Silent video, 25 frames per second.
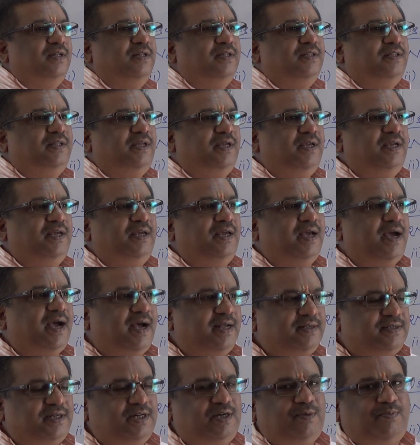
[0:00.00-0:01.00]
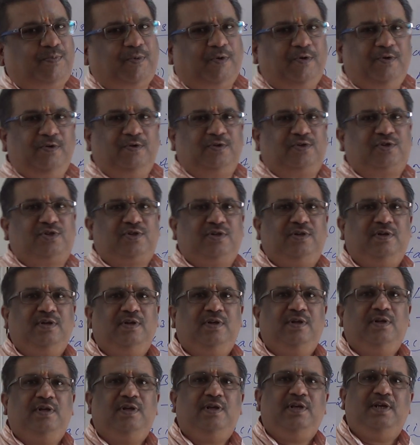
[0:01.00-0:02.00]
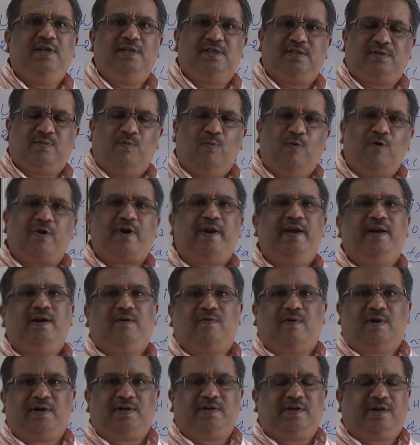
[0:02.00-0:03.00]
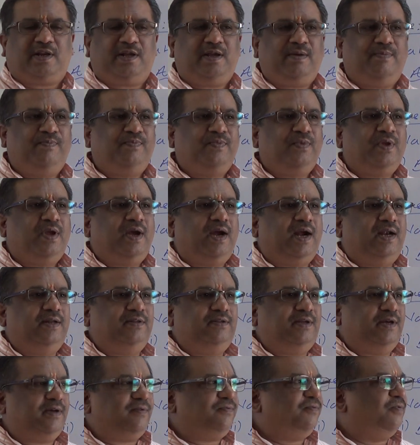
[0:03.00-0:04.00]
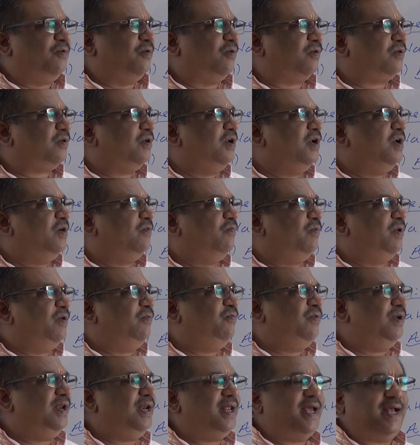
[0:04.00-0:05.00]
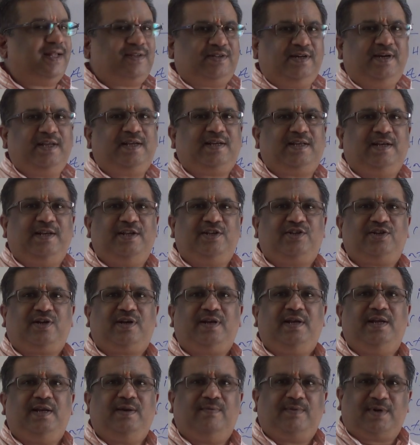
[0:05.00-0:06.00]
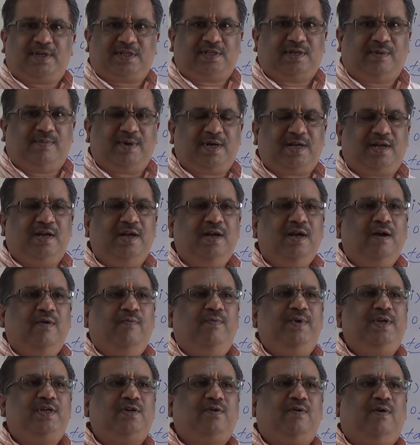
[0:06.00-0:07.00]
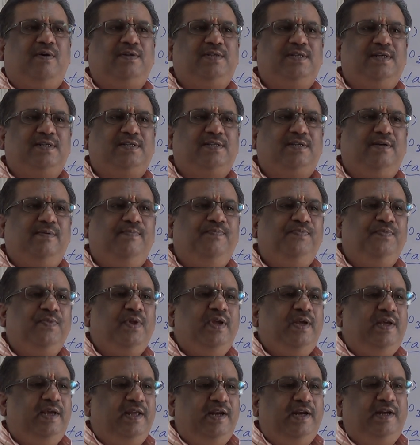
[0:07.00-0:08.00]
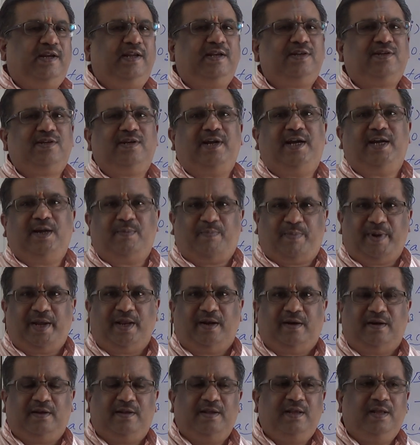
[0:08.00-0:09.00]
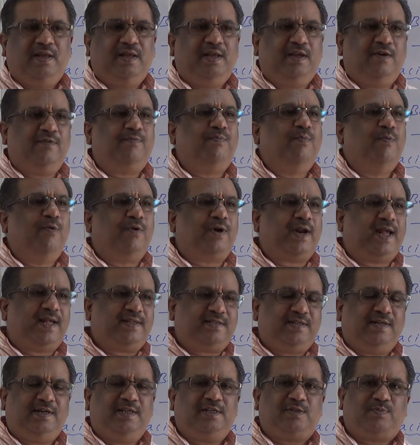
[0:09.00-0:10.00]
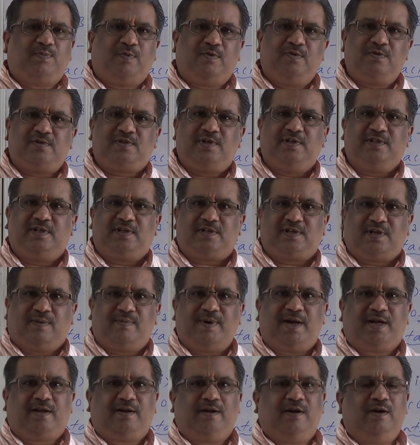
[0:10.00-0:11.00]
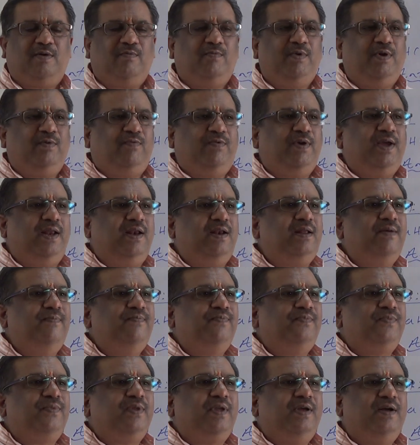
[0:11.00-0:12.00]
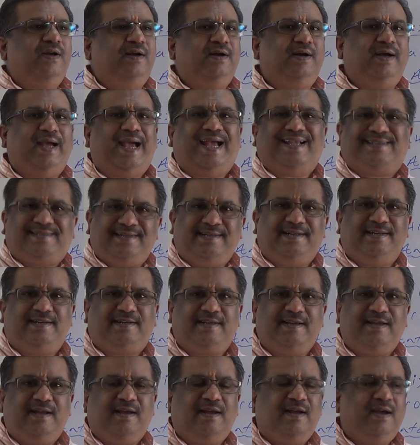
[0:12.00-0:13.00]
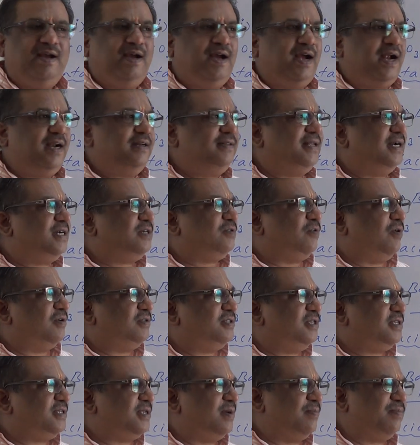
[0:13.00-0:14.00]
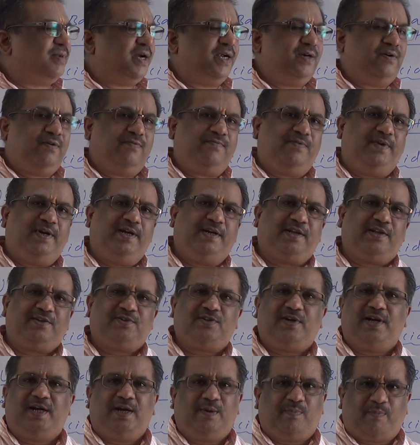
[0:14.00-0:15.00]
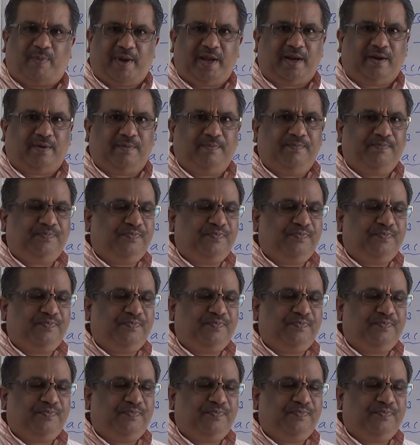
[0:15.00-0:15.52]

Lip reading: the acid produced is more in quantity, and therefore we feel acidic nature in our stomach, which causes irritation and pain. If more acid is produced in the stomach, we feel acidity, and that causes some kind of irritation and pain.